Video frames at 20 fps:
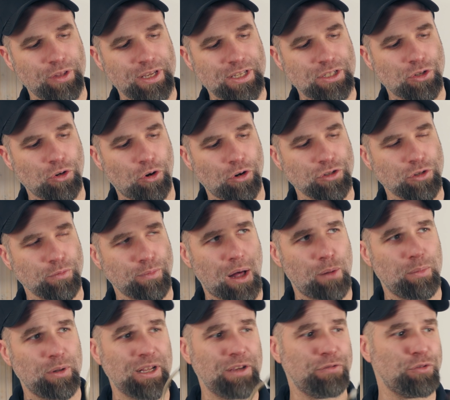this starts to
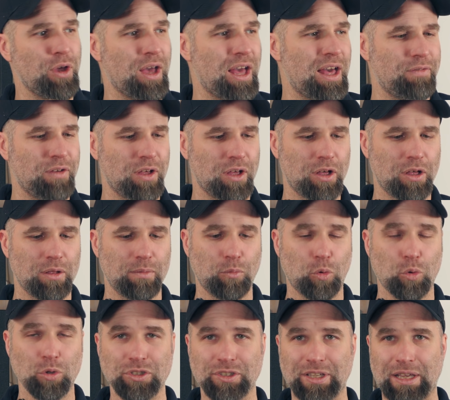bubble. If you have a
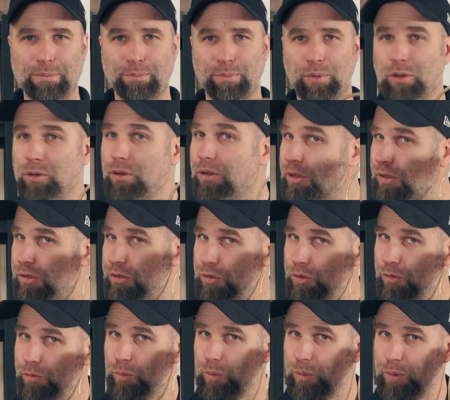more simple,
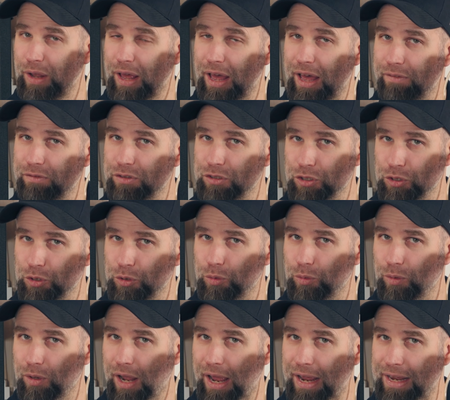you will have to
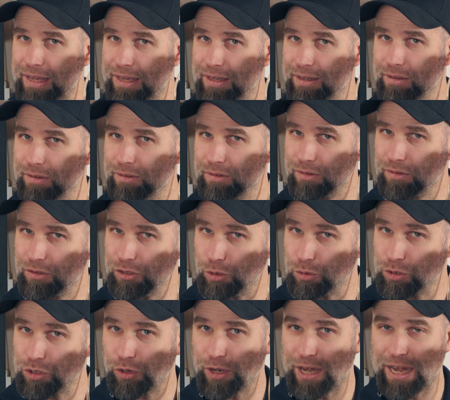like
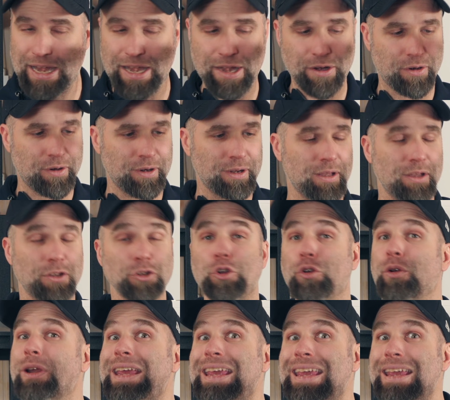use your ear,
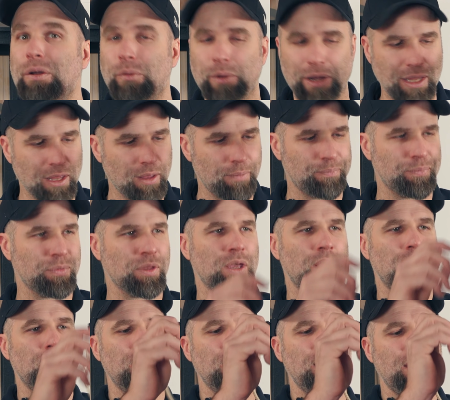your hearing.
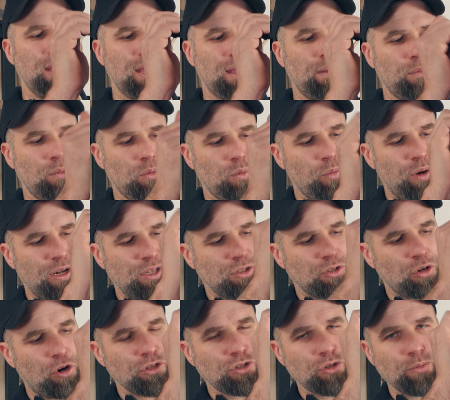Uh, when it
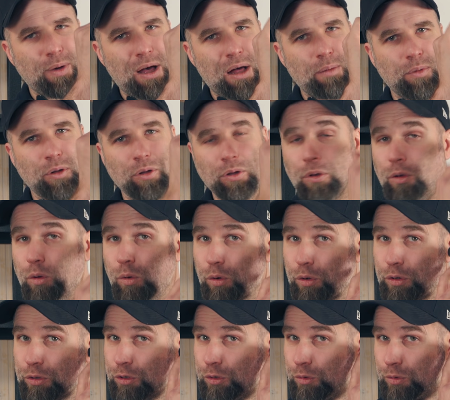starts to bubble,
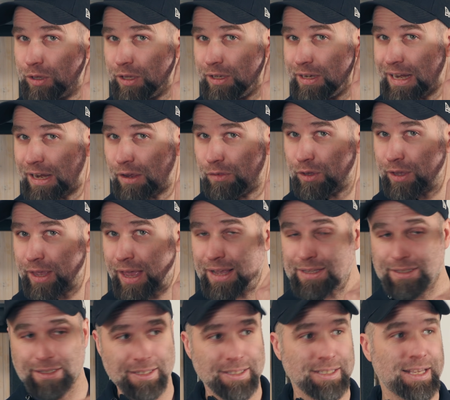or you can hear the
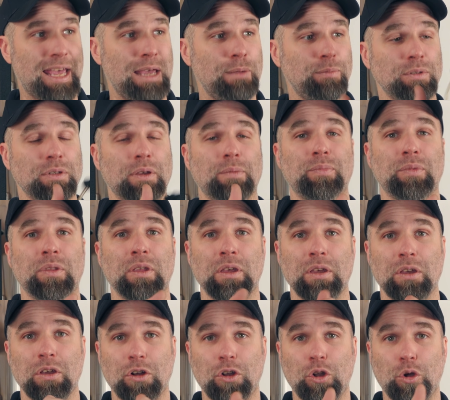gas escape,
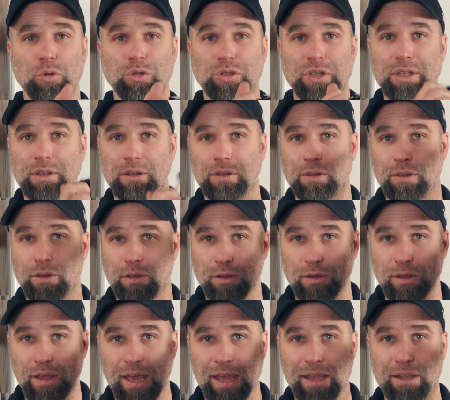close it,
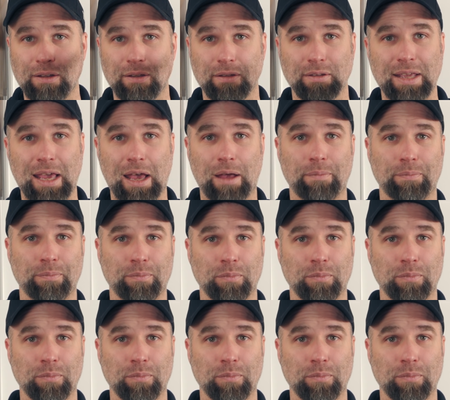and yeah,